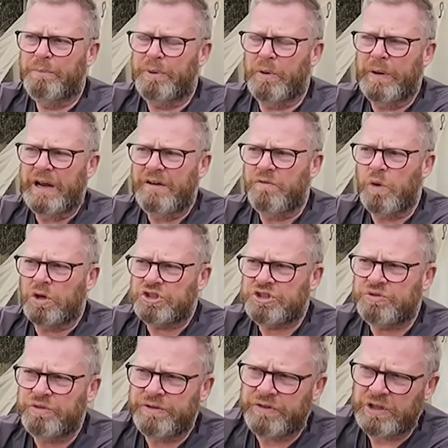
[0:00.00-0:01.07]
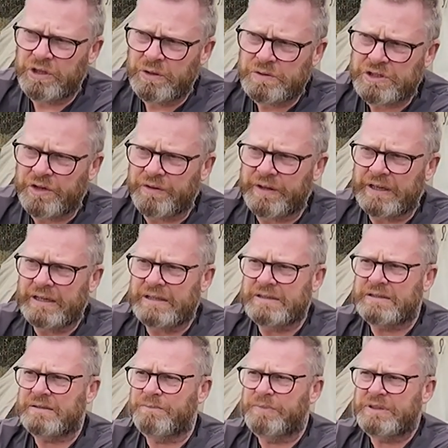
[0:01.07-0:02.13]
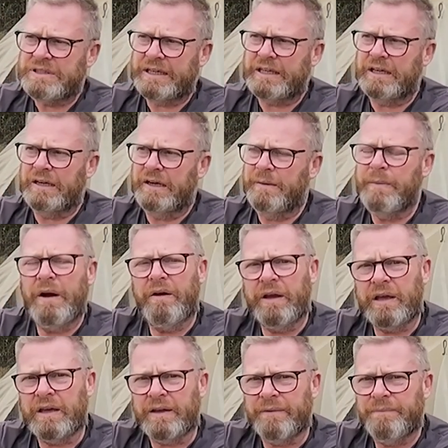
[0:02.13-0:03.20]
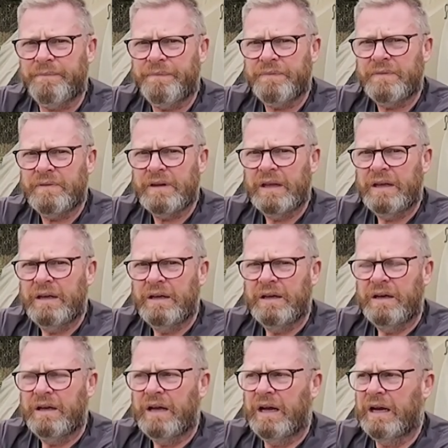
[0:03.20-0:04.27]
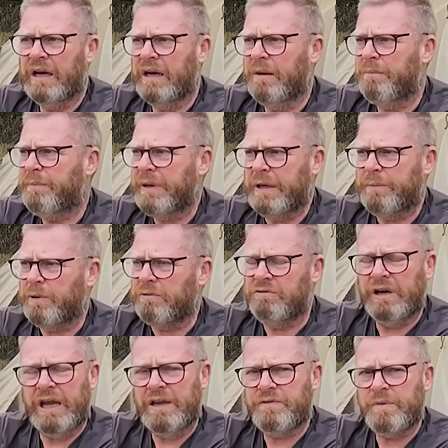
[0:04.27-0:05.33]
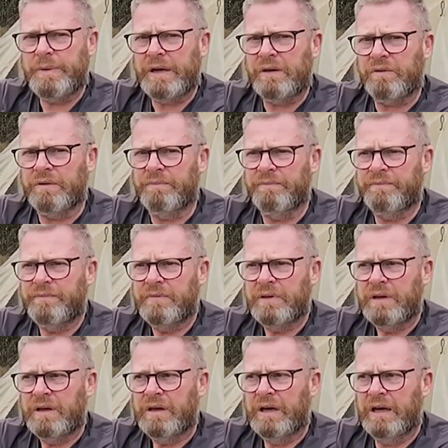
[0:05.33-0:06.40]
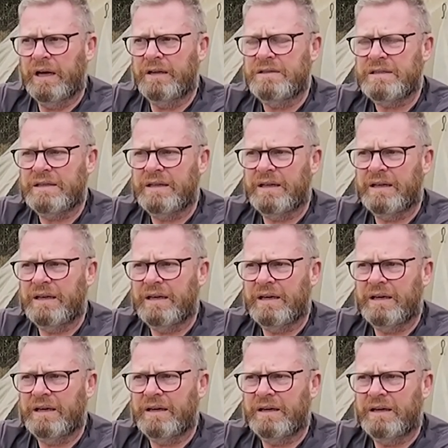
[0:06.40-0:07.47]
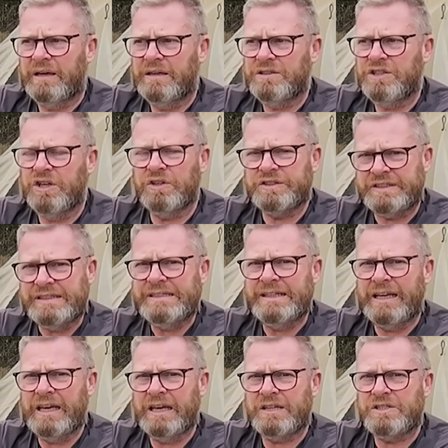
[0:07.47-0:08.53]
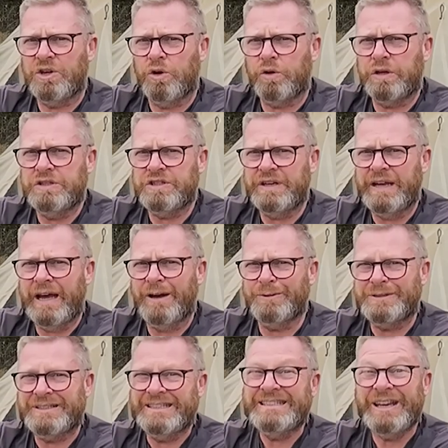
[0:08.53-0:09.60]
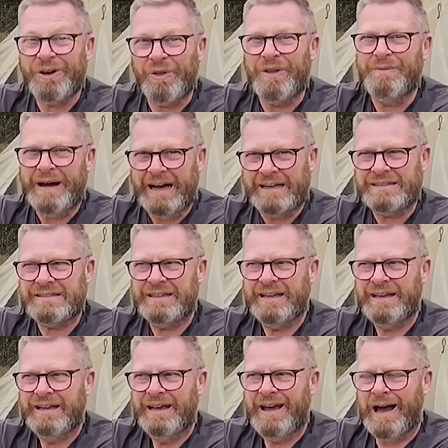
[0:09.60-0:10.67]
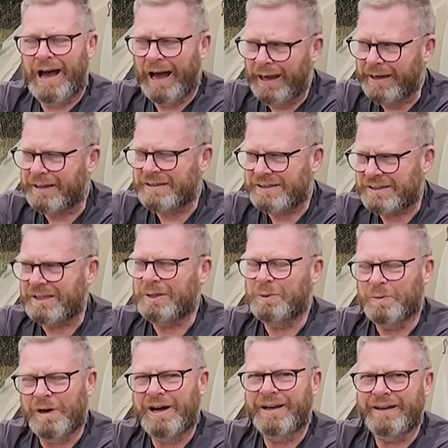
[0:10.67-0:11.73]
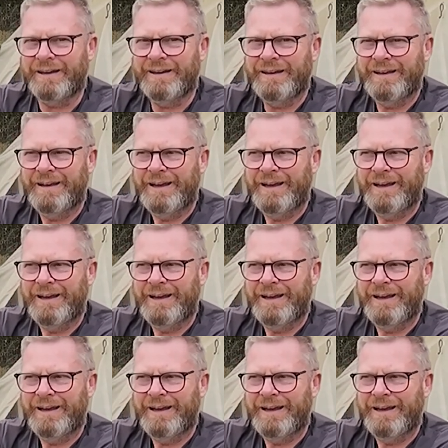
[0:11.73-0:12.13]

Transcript: But when I've watched reviews on these, particularly in America, people rave about them. And, you know, sitting here talking to you now, sitting on the mat, I can see why.